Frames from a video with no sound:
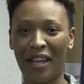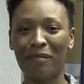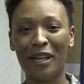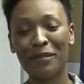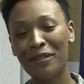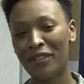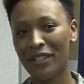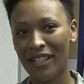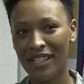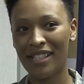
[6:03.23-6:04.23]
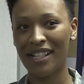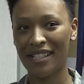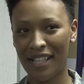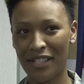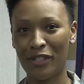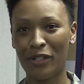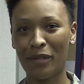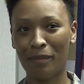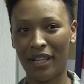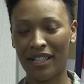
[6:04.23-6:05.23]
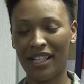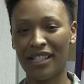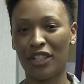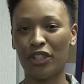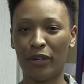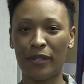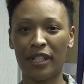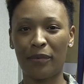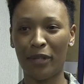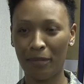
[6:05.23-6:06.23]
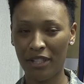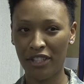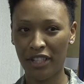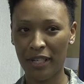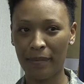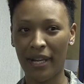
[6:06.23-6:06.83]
It makes me feel good to get a text during the month because it shows good wingmanship,